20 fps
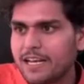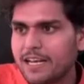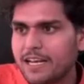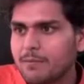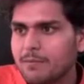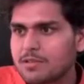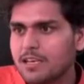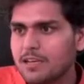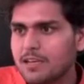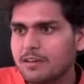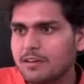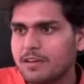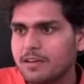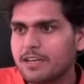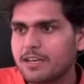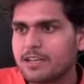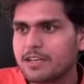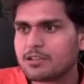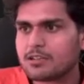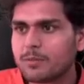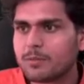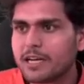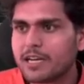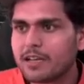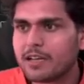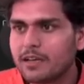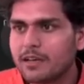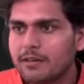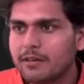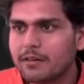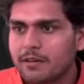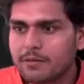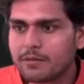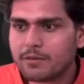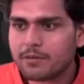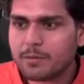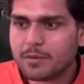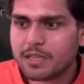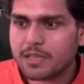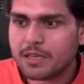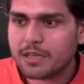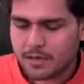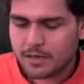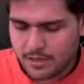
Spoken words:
See, it is automatically, it will be there.